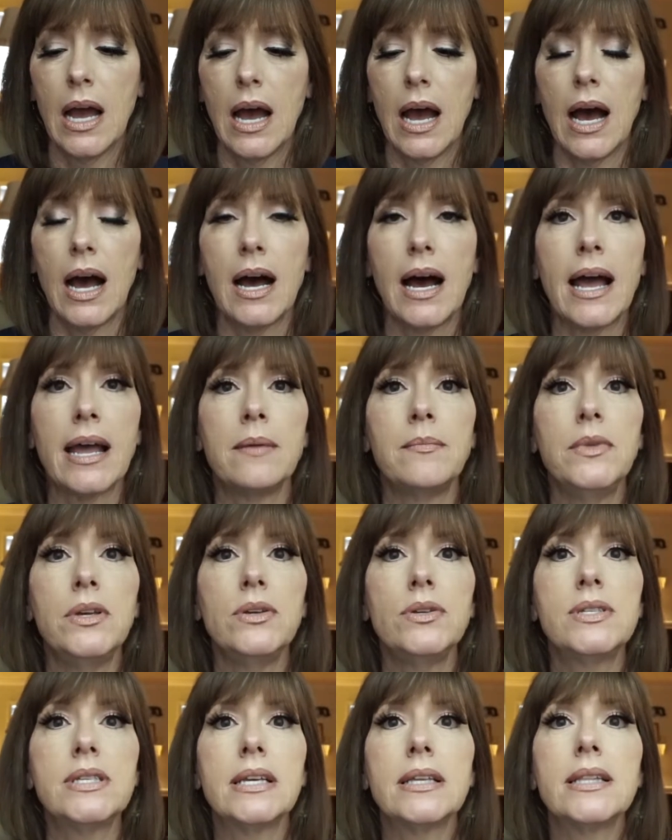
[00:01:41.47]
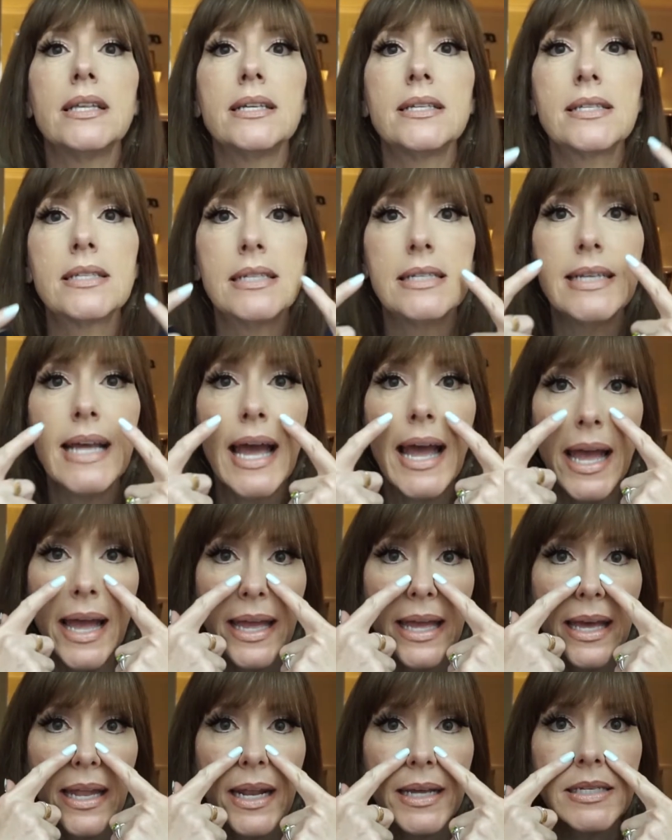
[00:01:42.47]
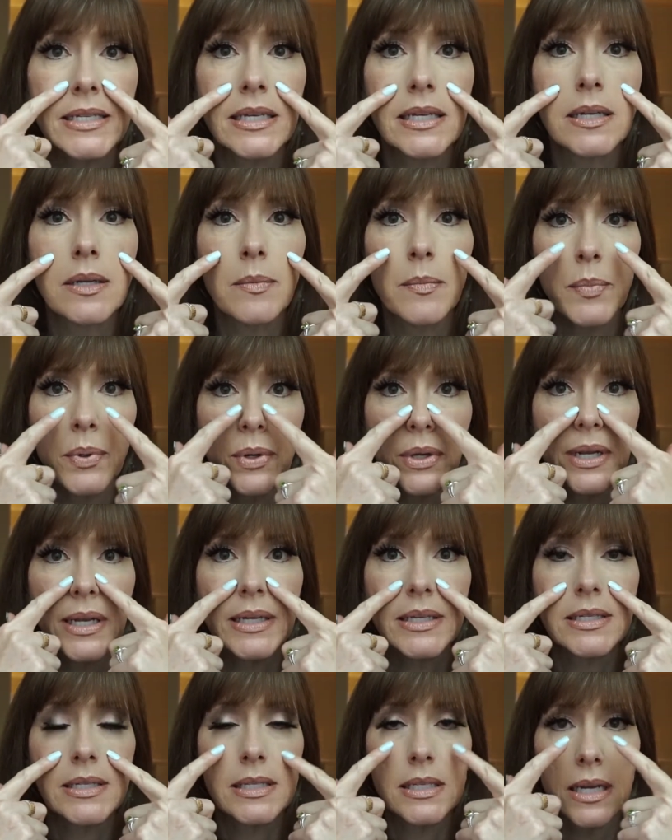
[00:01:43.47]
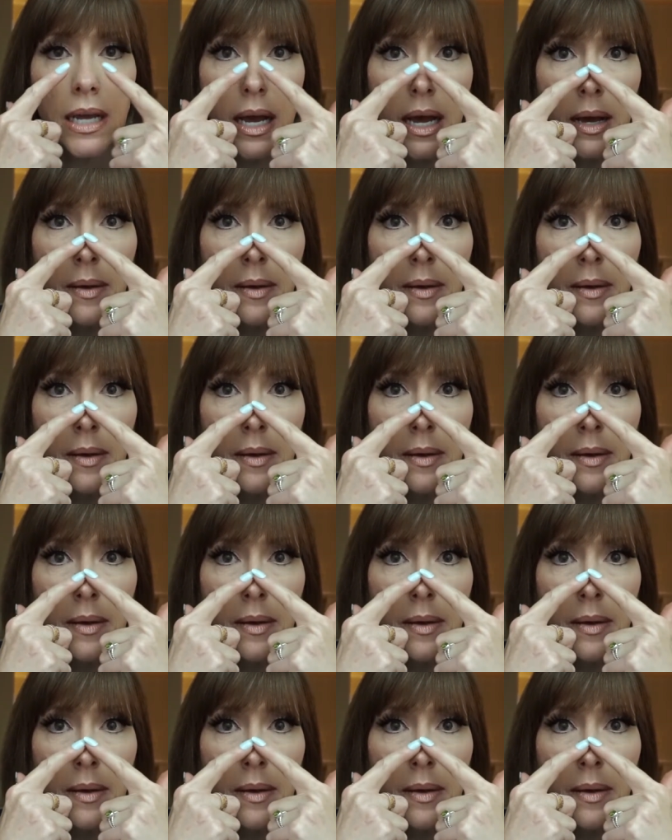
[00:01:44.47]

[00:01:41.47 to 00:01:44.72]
I am using this today, and I did put it